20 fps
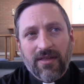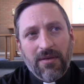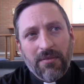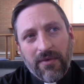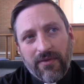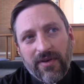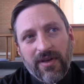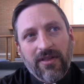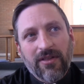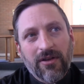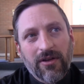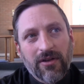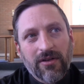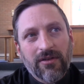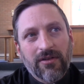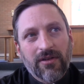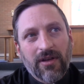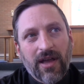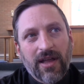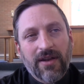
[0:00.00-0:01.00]
Some of us
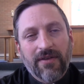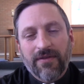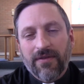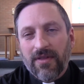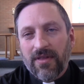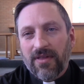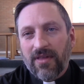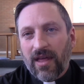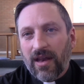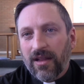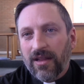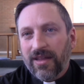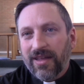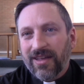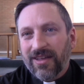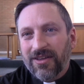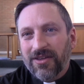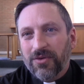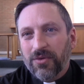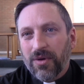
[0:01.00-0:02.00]
are kind of settling
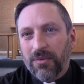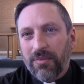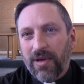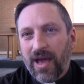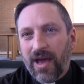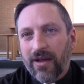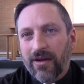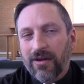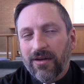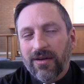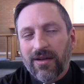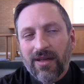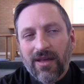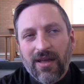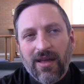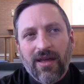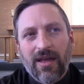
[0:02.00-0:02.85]
into a pattern,